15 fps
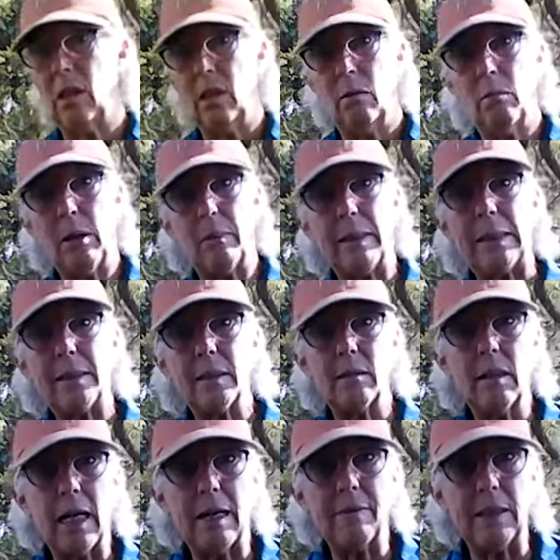Well, we still
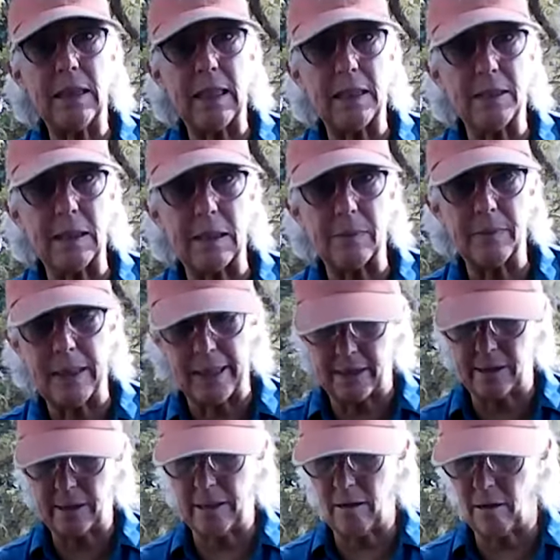haven't got to the
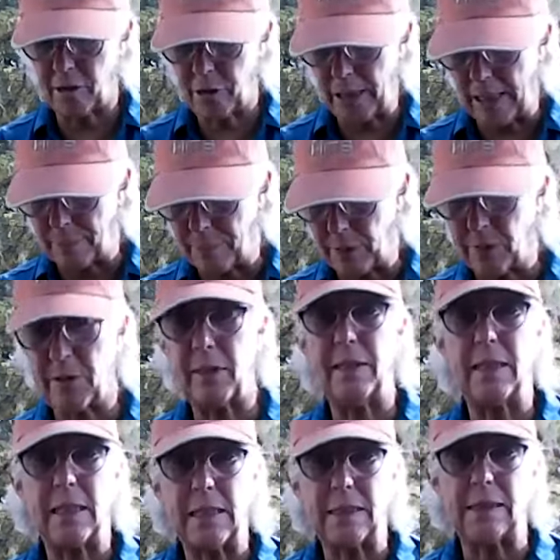race, and our chapter's
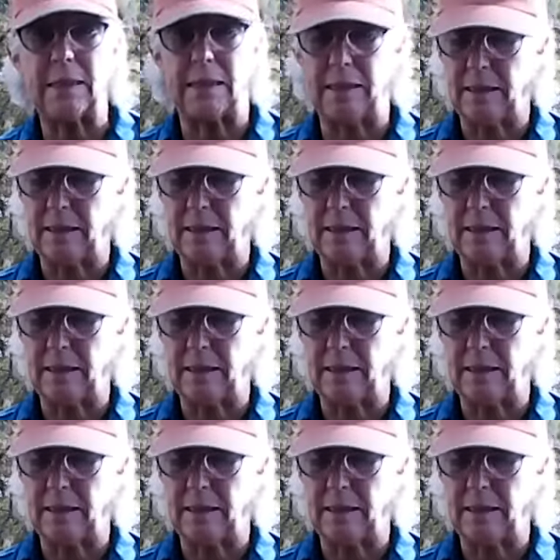done.